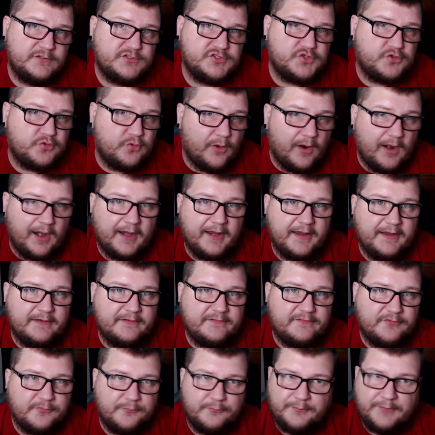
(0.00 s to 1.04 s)
trying
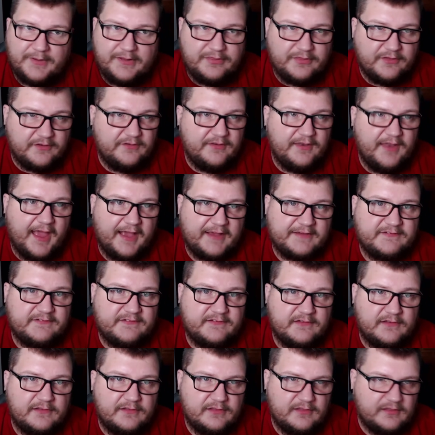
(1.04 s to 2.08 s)
to be the
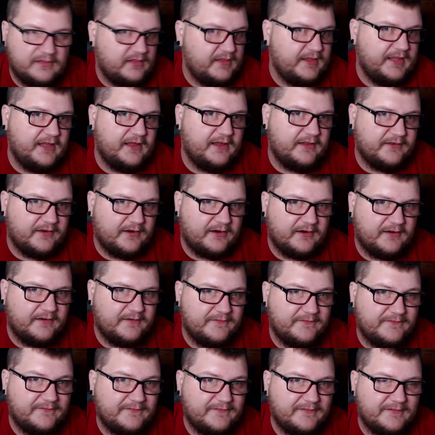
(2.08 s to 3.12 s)
next
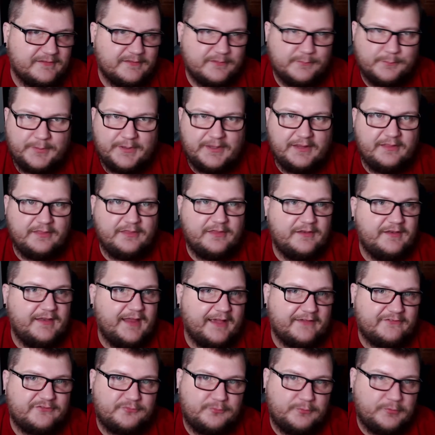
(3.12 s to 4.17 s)
Leonhart, being the
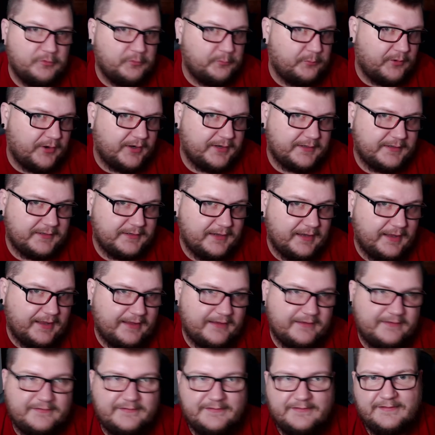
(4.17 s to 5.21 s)
next real breaking
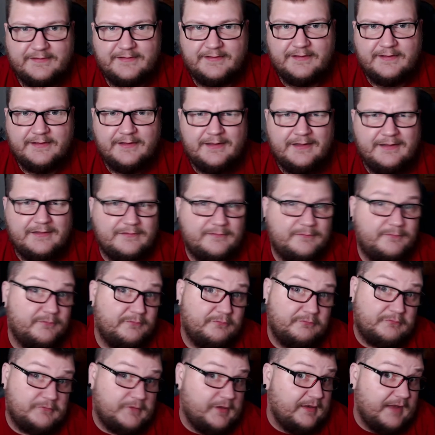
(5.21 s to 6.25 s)
Nate
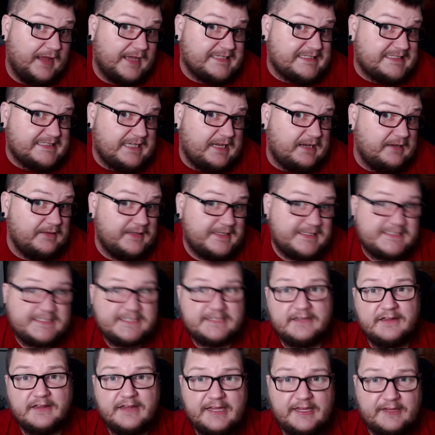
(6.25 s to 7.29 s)
the next
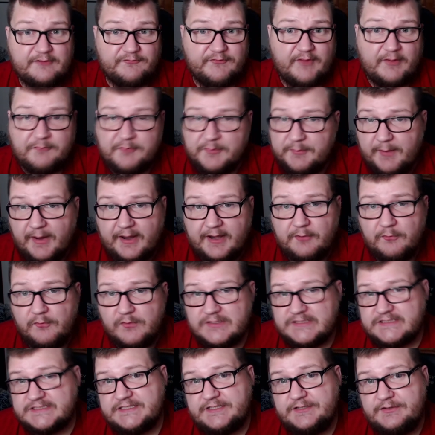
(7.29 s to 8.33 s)
unlisted leaf. Everybody
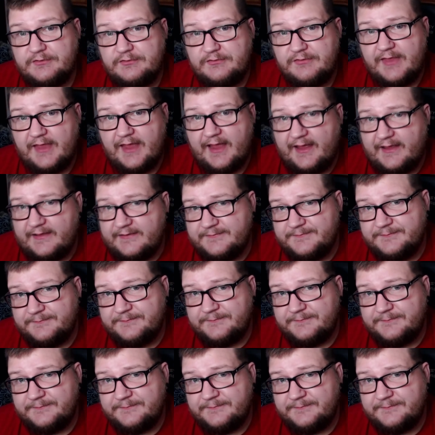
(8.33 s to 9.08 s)
wants to do that.